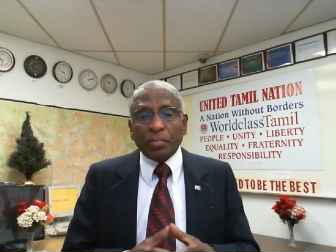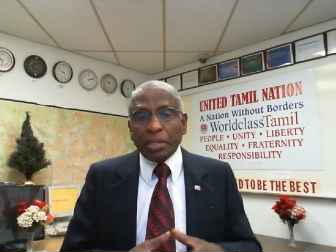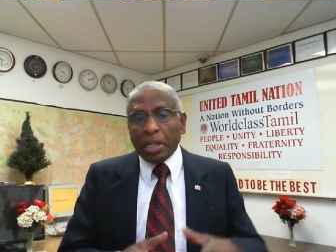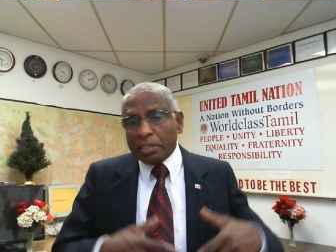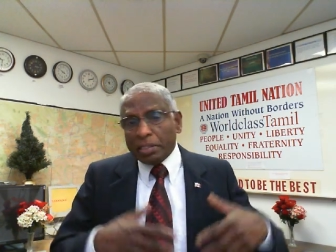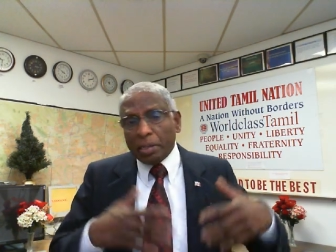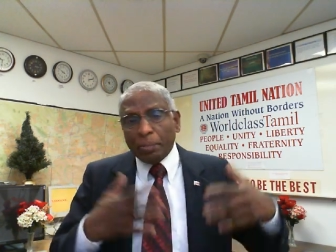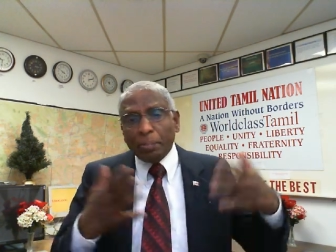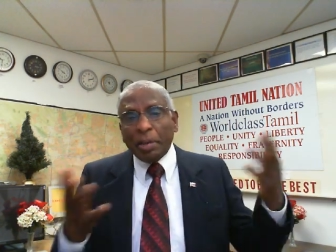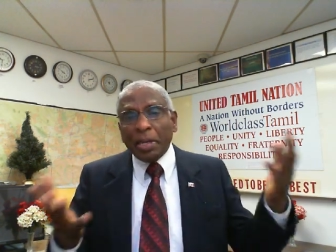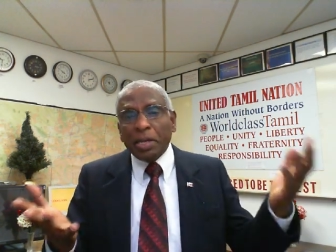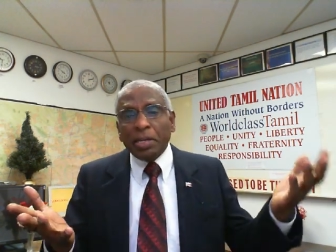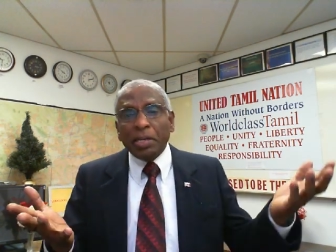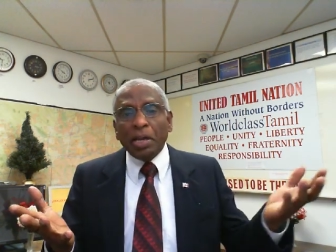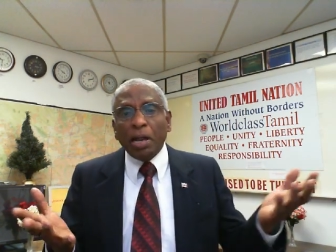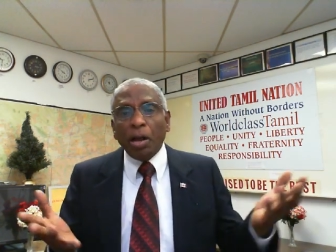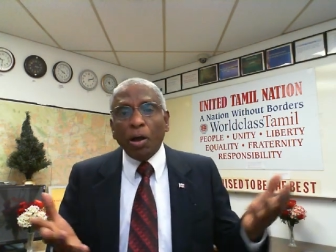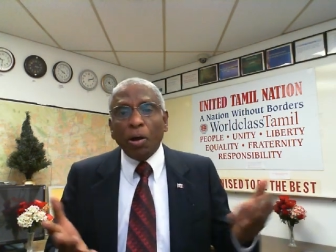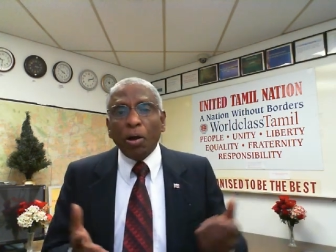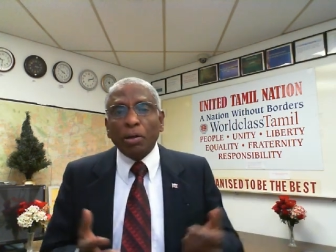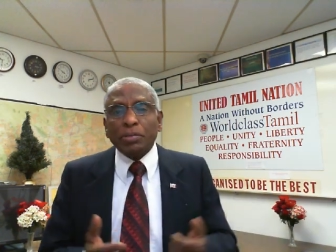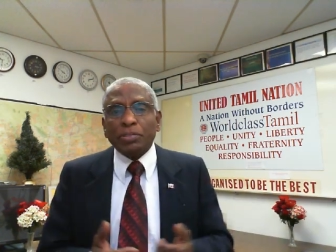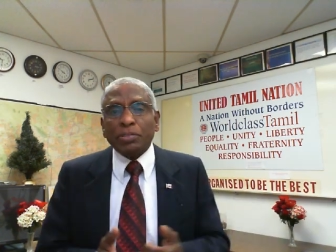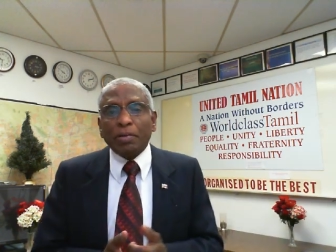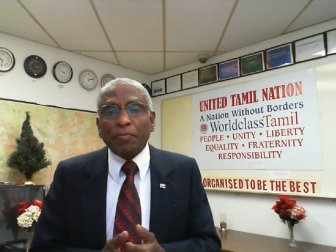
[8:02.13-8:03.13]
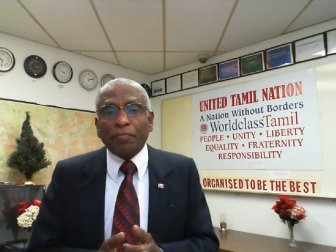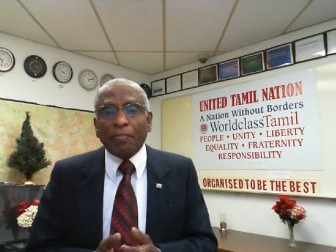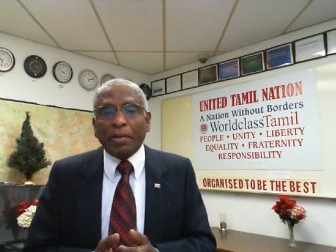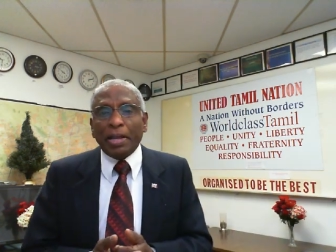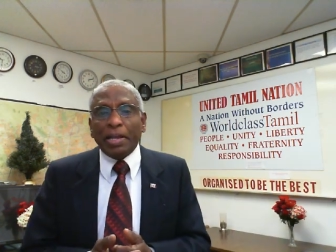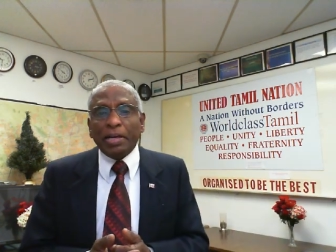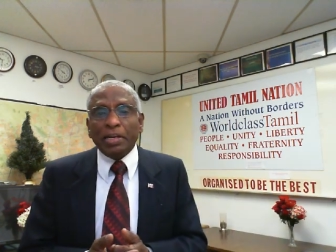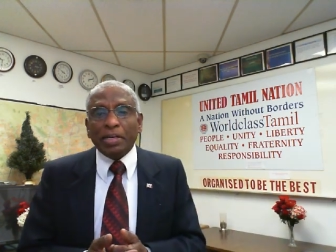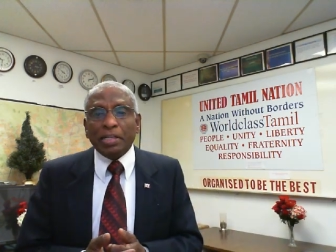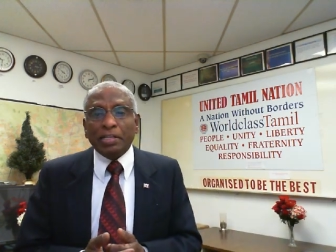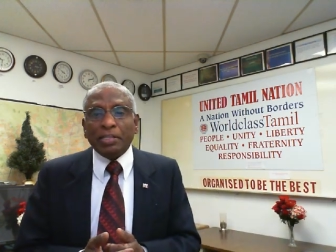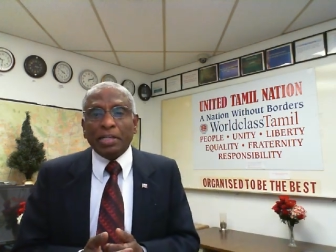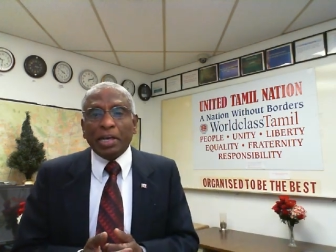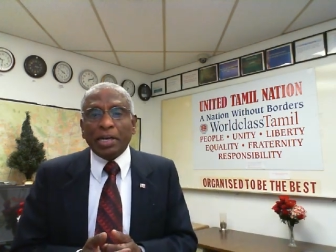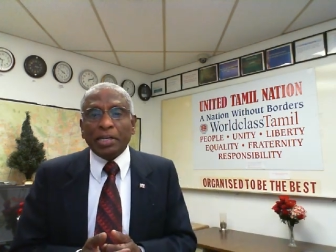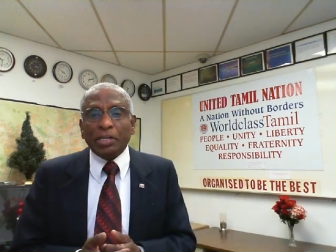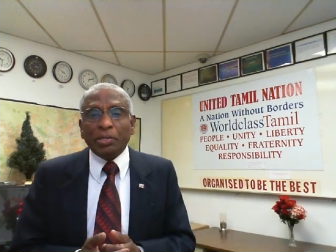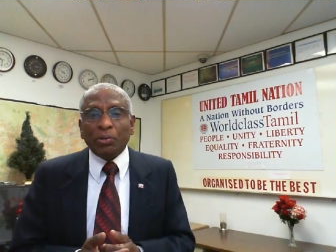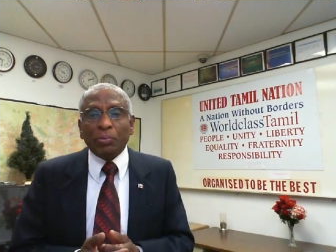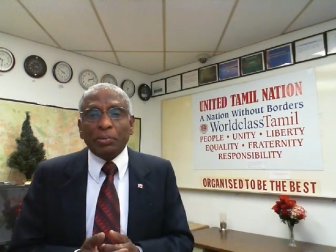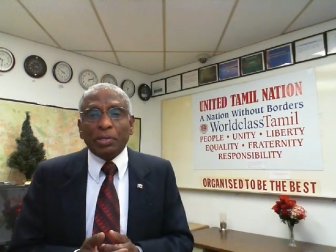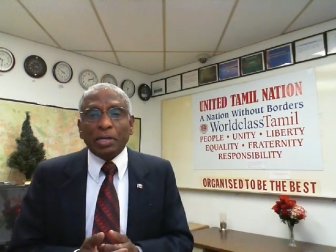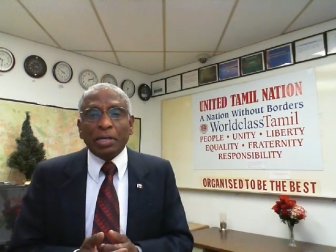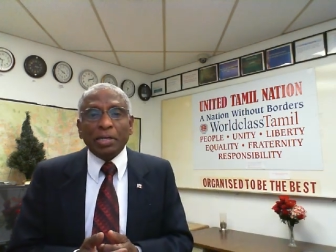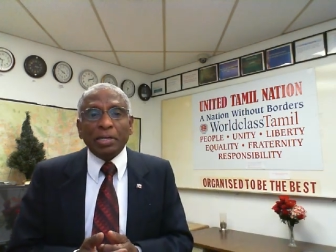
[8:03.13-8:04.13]
The media also failed in their
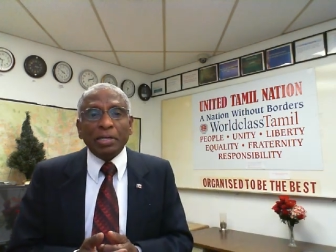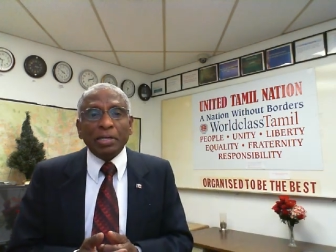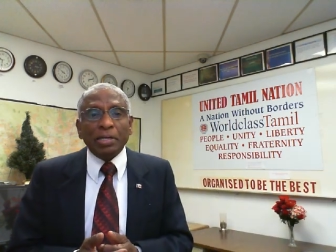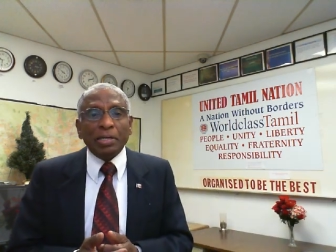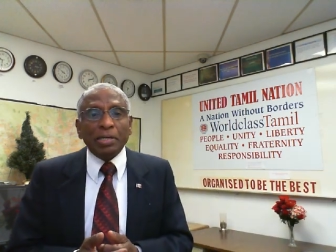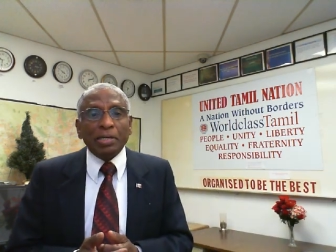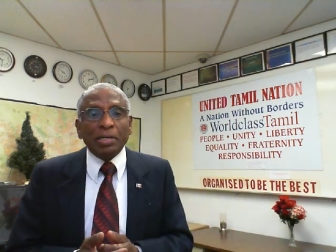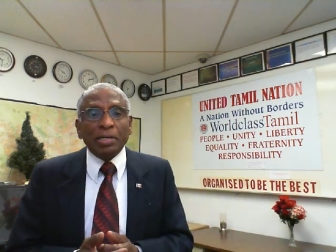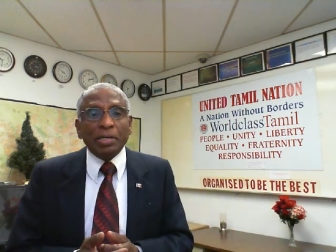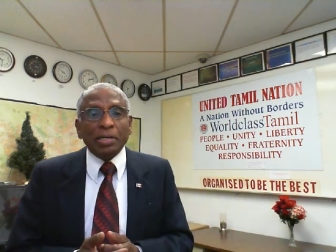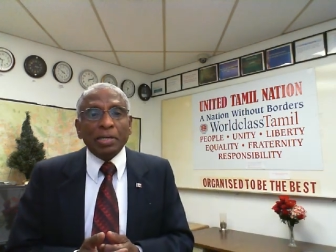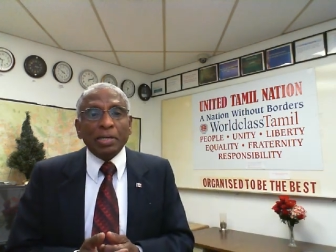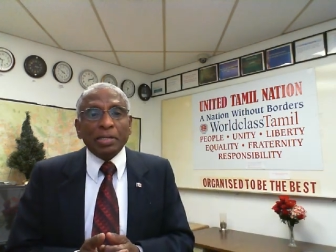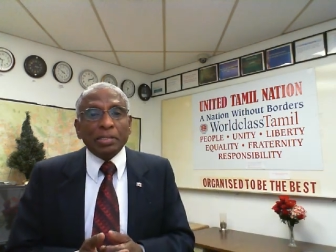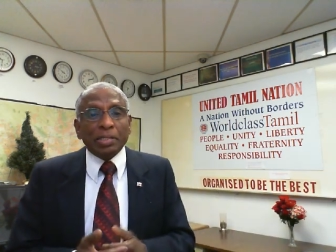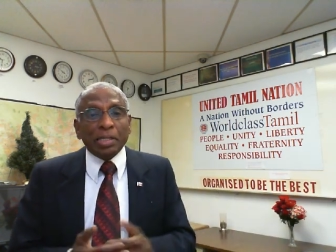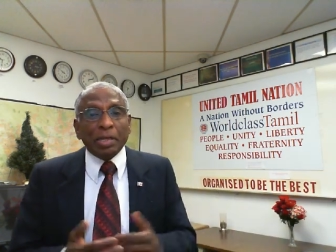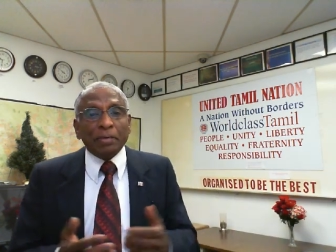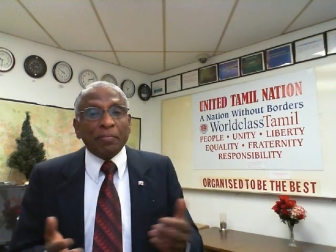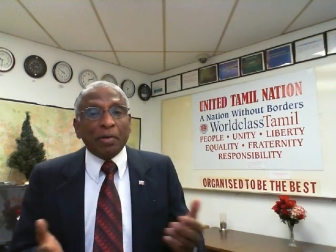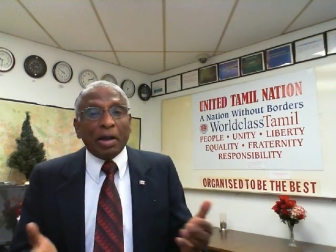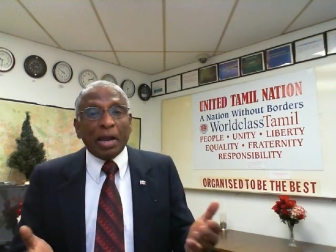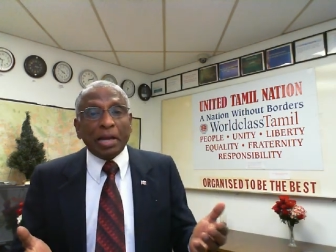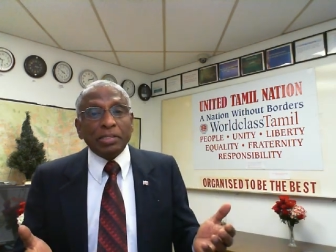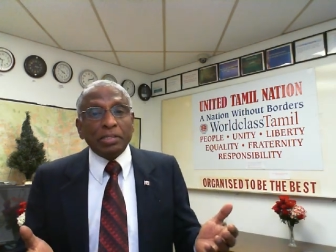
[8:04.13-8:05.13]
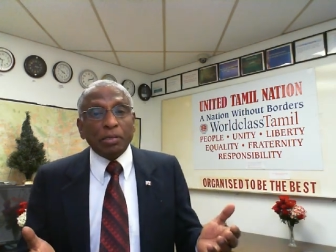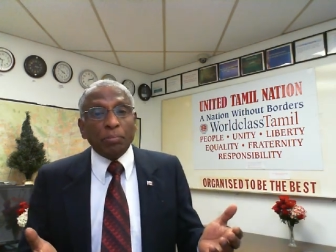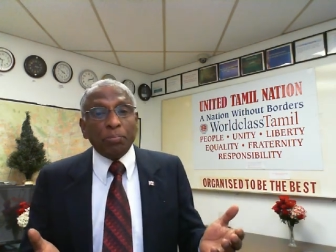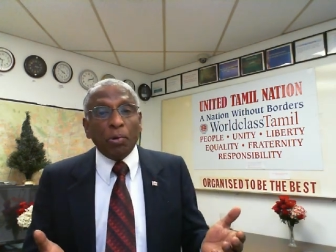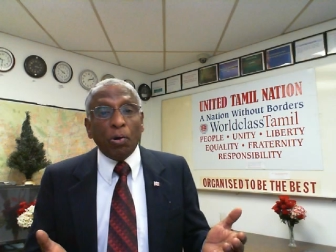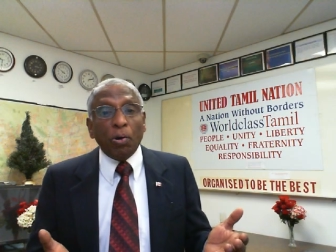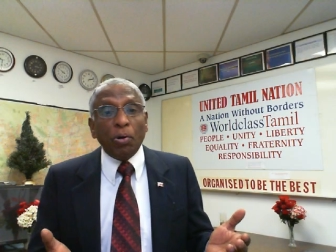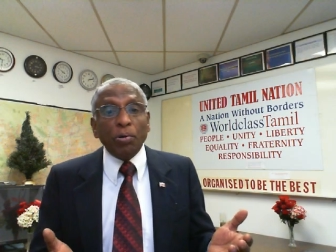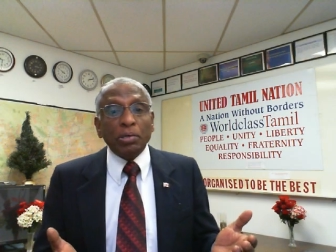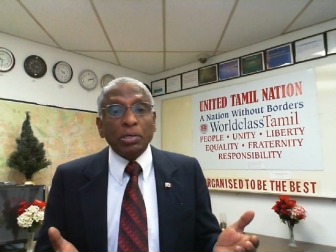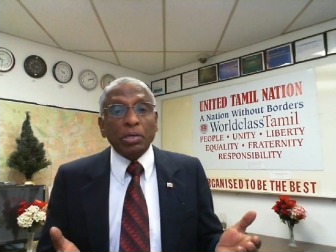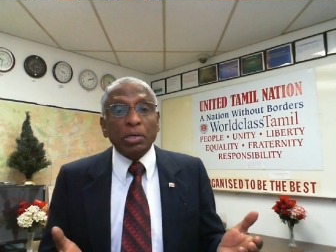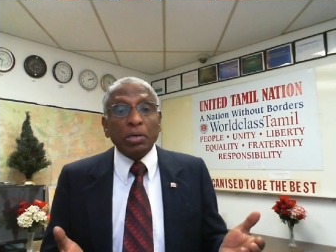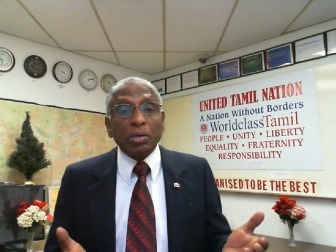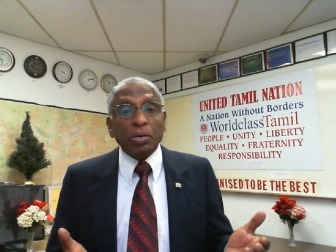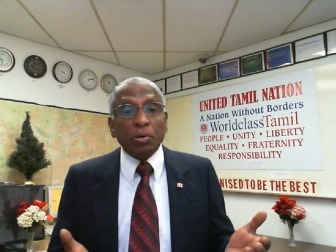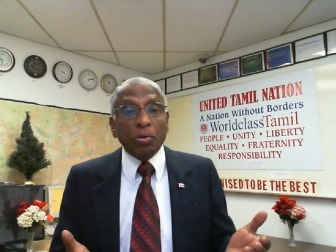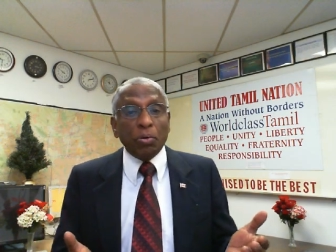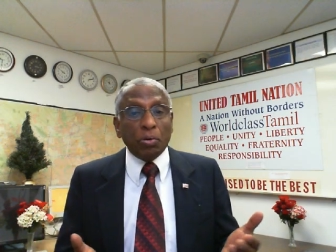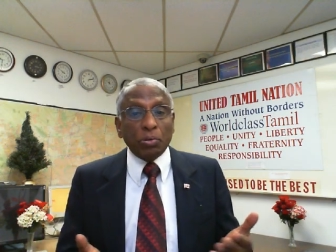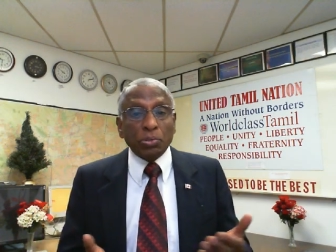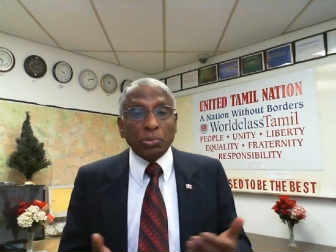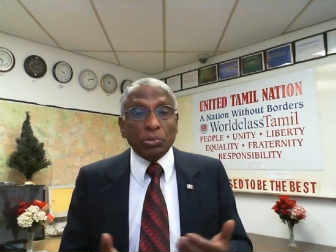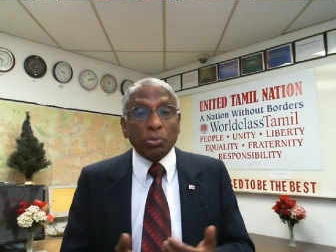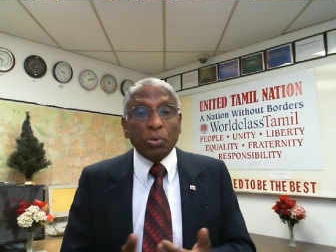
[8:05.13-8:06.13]
duty. They were either bought
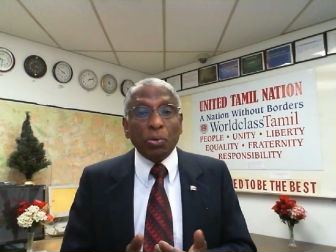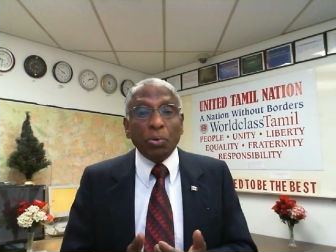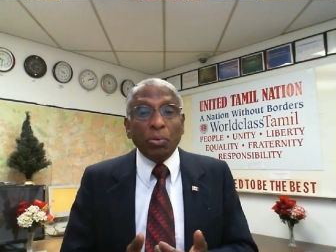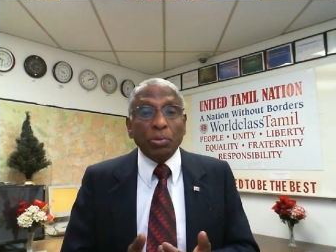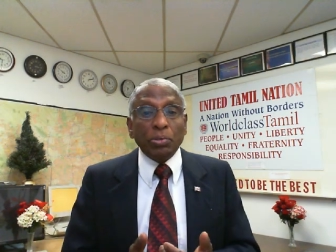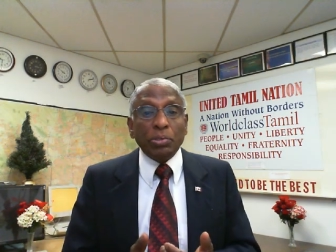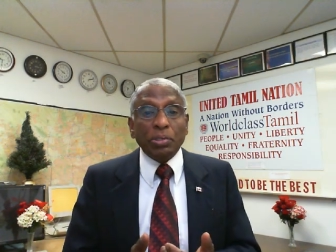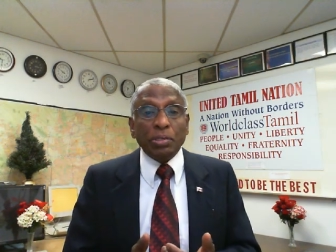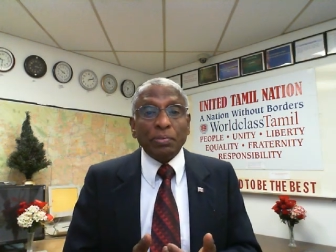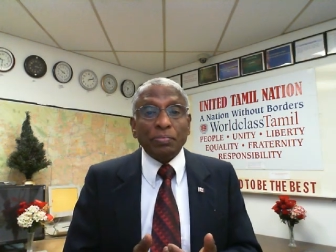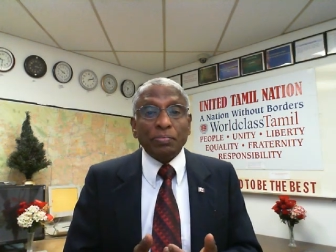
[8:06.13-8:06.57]
or sold.